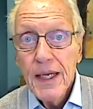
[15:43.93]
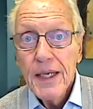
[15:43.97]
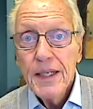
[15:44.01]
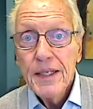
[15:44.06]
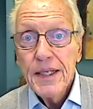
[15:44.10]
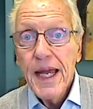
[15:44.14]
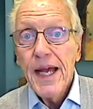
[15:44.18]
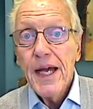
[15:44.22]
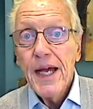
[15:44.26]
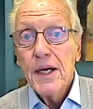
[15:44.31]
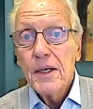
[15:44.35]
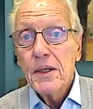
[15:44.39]

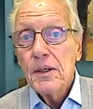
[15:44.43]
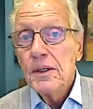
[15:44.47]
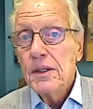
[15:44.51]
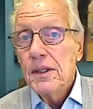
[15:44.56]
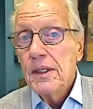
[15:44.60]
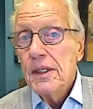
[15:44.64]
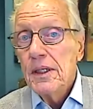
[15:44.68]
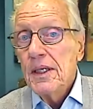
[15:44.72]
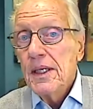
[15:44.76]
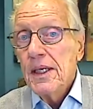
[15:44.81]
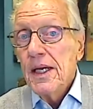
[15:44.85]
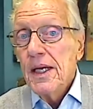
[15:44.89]
Now,
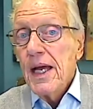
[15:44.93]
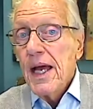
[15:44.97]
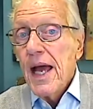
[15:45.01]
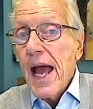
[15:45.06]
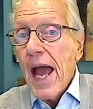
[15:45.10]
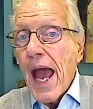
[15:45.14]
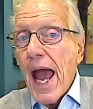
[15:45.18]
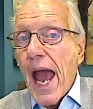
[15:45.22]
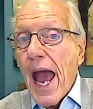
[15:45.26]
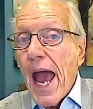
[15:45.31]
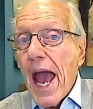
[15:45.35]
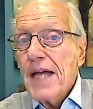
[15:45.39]

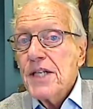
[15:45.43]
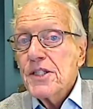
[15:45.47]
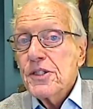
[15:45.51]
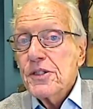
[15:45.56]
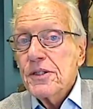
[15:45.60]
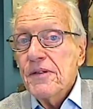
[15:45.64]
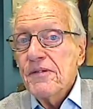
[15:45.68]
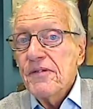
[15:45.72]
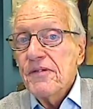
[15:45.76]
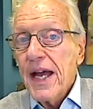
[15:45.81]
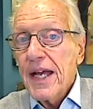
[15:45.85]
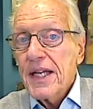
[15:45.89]
as the
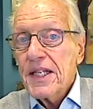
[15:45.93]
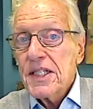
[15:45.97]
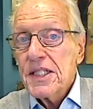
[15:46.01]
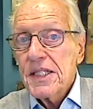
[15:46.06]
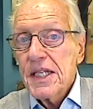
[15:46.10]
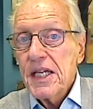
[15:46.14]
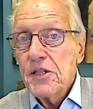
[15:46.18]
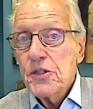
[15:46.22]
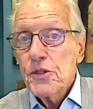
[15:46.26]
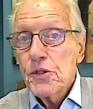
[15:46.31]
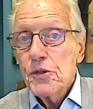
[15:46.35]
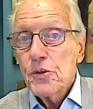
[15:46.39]

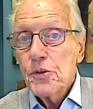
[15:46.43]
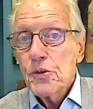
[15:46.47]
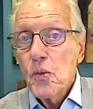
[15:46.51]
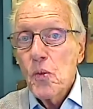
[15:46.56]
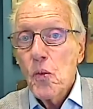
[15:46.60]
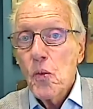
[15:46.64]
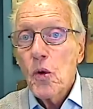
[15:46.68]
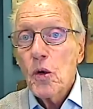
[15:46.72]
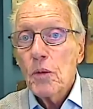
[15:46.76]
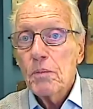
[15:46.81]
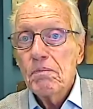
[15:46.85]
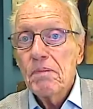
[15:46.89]
vaccines
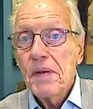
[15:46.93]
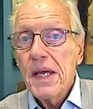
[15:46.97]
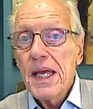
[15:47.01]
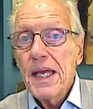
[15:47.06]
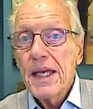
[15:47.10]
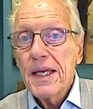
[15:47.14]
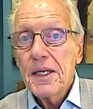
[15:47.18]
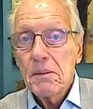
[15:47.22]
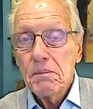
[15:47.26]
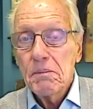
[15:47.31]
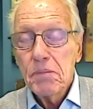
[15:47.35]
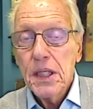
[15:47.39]
were
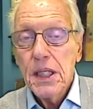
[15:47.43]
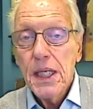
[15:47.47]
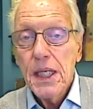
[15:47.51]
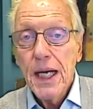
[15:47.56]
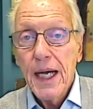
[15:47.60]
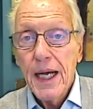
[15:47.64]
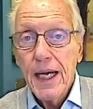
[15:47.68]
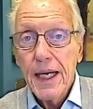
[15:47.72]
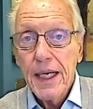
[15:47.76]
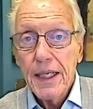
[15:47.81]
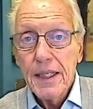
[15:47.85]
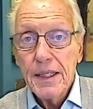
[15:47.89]
being
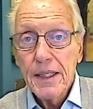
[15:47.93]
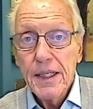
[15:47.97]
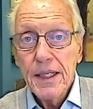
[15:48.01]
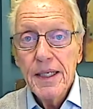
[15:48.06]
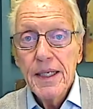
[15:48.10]
applied,